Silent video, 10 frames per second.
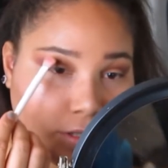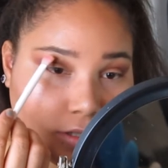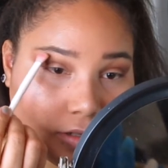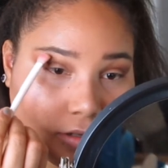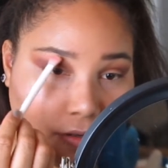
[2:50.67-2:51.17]
just
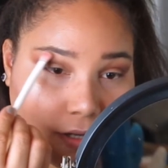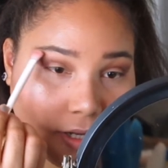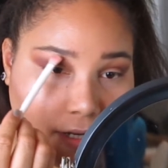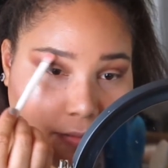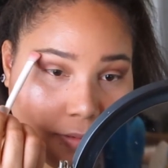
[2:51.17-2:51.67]
gonna go
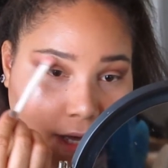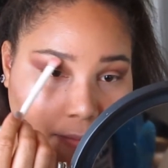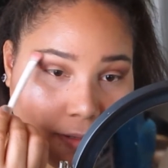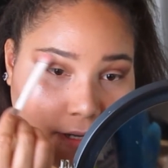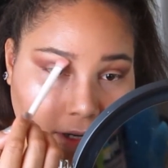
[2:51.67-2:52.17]
ahead and pop
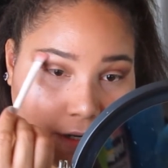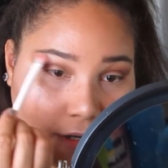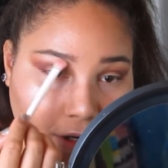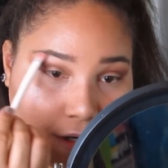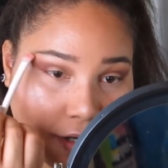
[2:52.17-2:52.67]
it
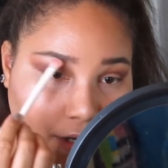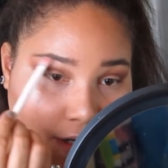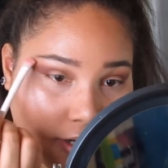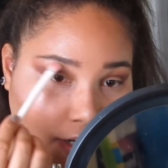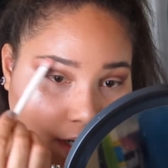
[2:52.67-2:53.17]
under
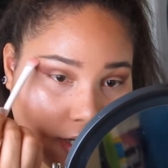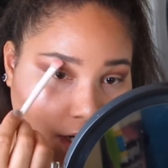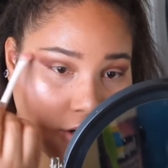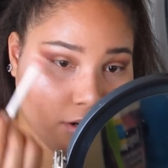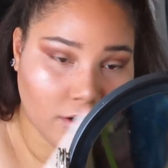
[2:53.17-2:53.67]

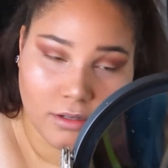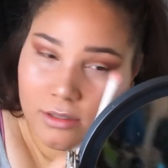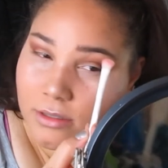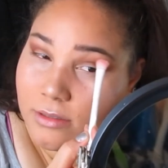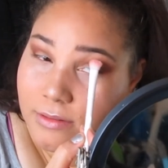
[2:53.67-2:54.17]
here
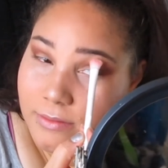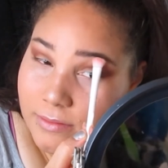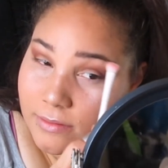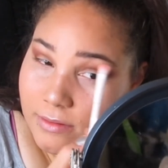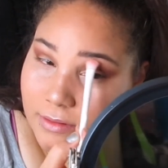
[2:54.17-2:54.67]

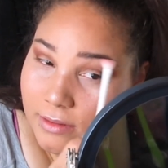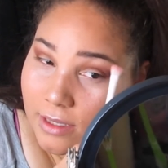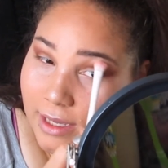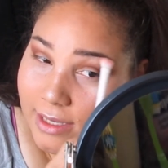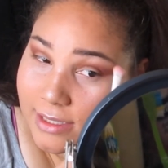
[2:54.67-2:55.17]

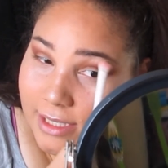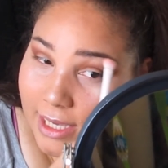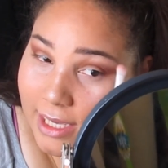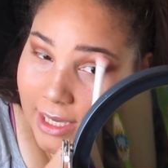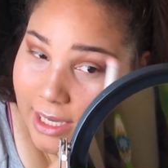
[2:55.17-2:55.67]
as
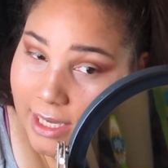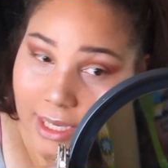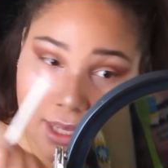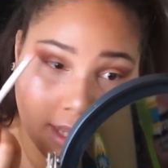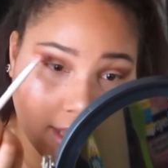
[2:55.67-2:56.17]
a
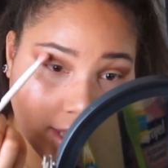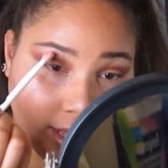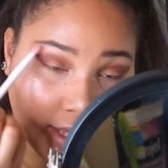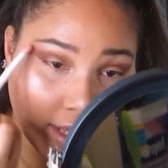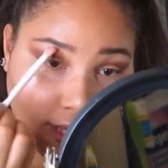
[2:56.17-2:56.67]

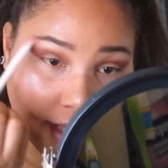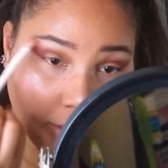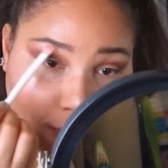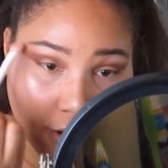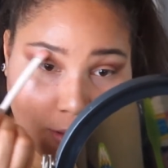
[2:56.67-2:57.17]

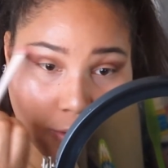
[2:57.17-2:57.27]
brow